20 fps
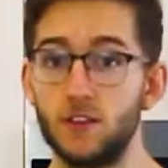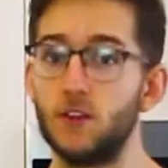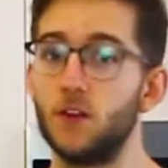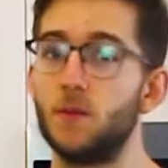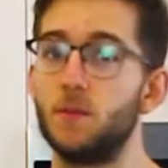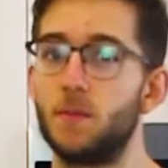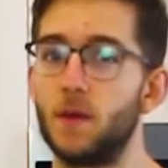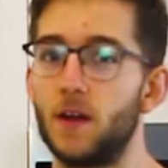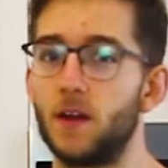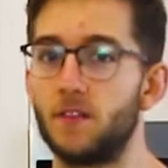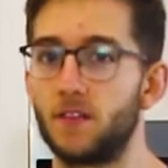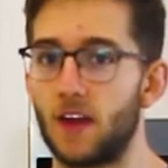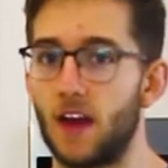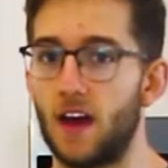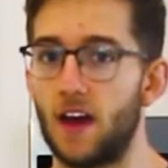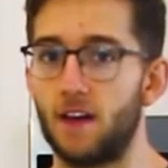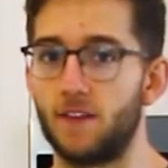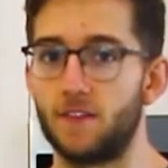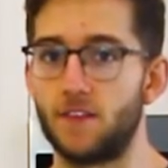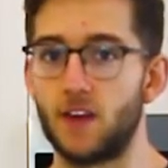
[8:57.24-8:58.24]
little bit of
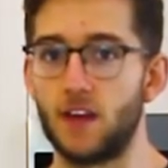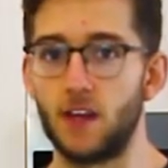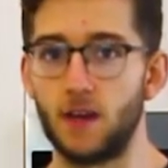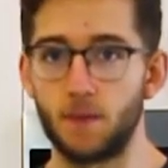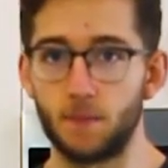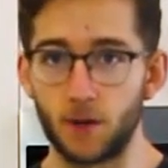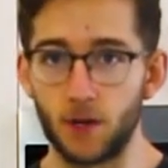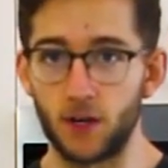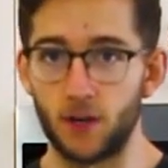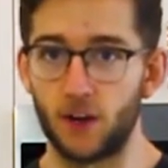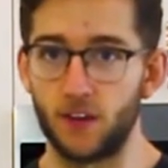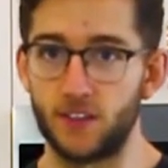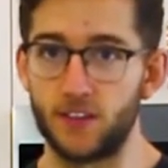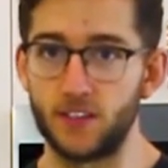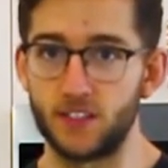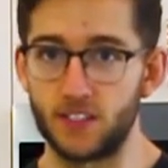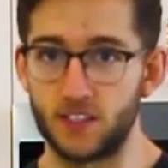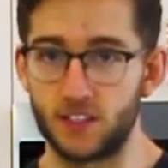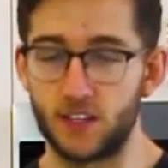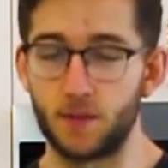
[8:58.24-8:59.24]
caffeine, but not
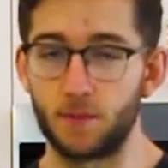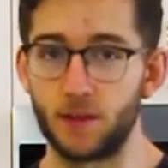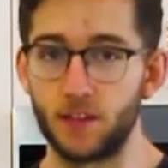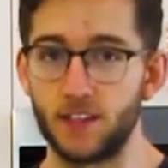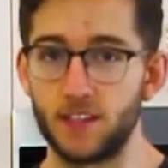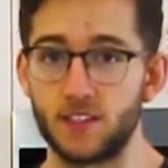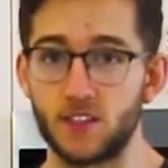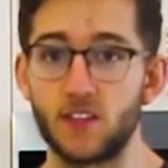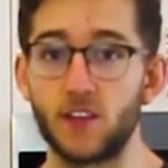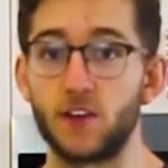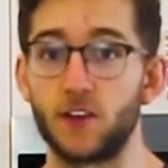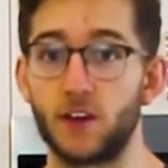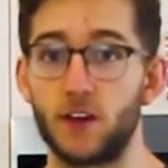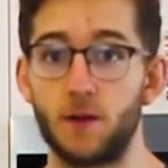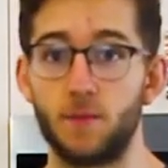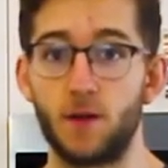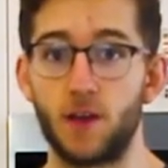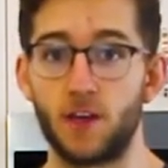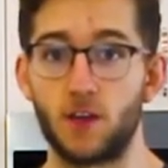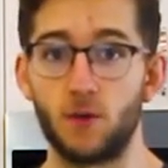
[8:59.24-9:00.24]
the stimulants that are
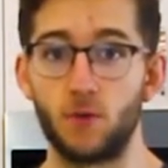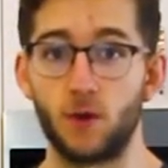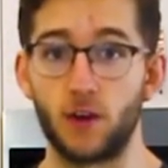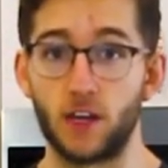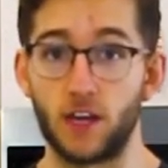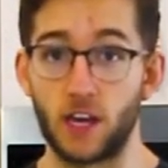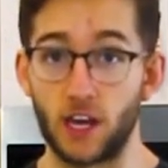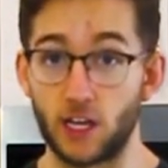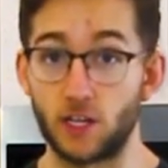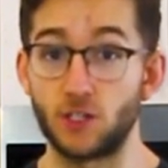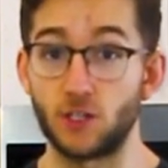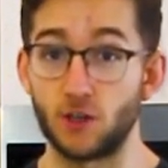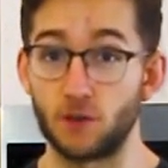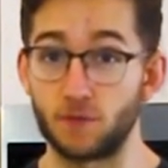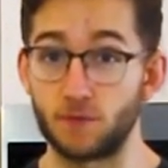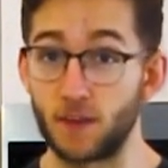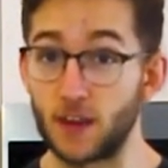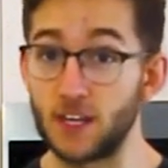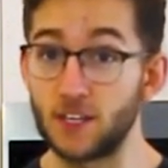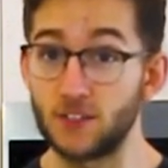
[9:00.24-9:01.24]
gonna make you wanna itch your
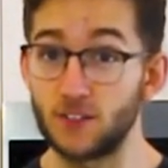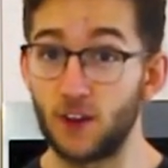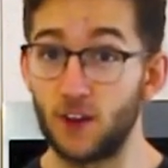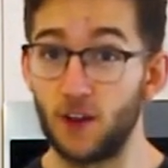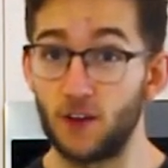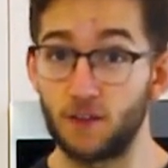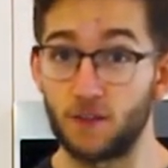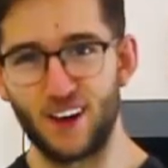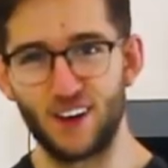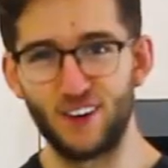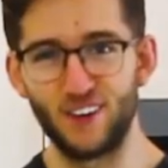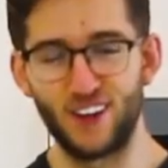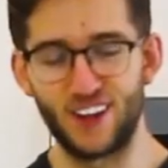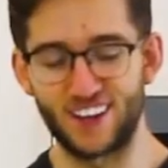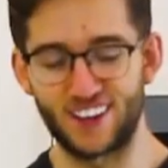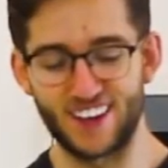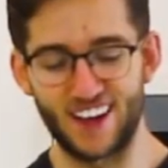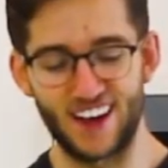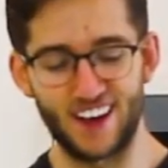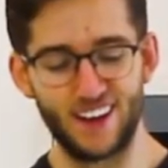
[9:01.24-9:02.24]
face off. I don't
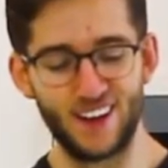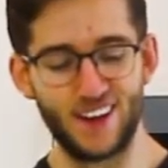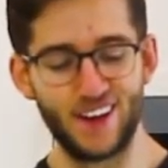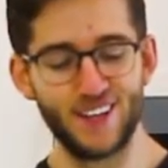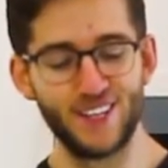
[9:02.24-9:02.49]
like that.